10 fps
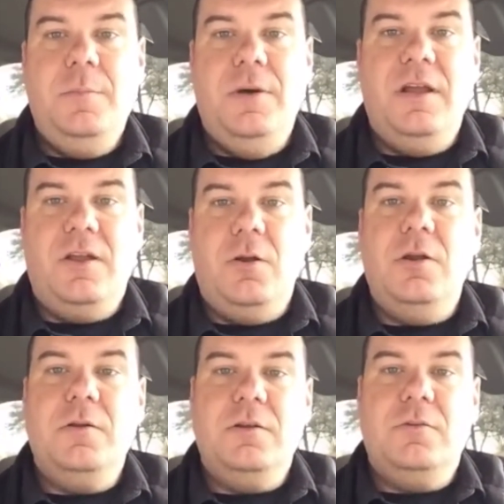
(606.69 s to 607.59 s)
But a
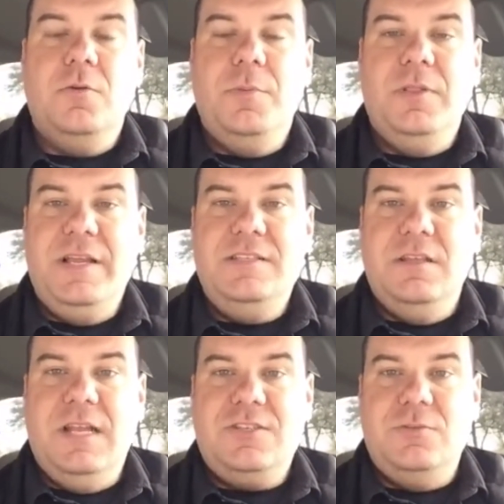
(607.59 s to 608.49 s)
group of ladies
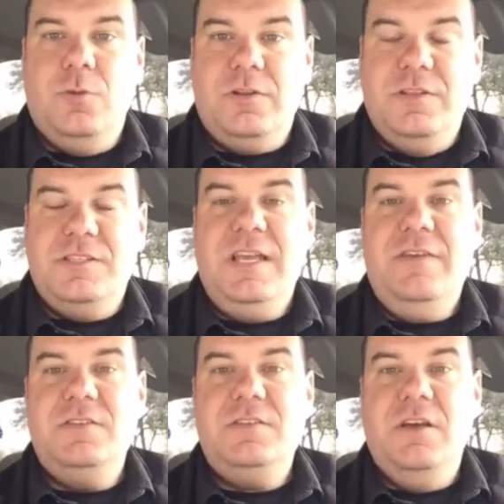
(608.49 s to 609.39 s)
that actually worked on the
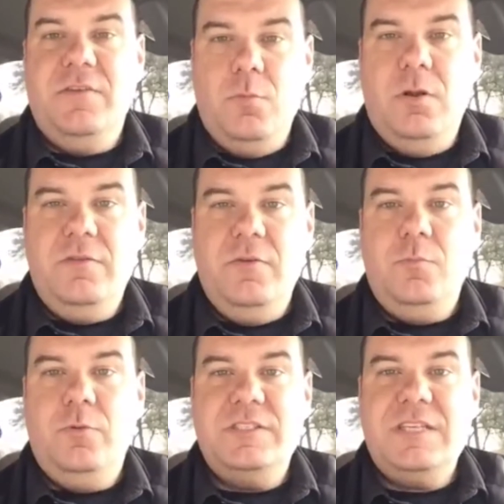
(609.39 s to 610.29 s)
staff and stuff, and one of
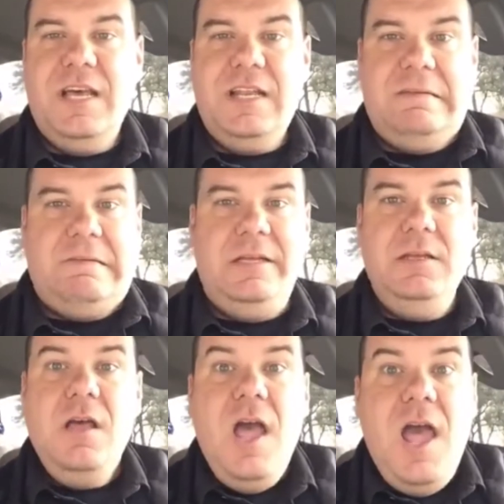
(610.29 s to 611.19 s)
them was kind
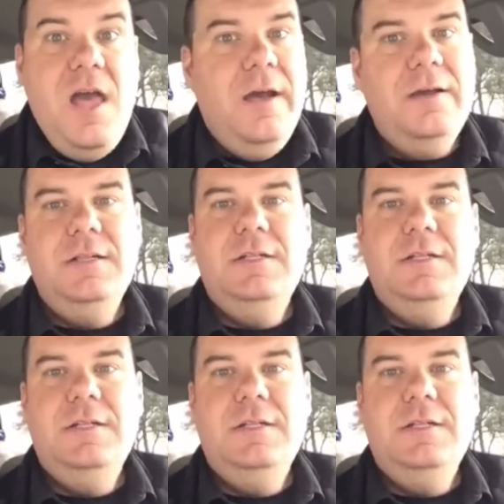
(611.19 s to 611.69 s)
of,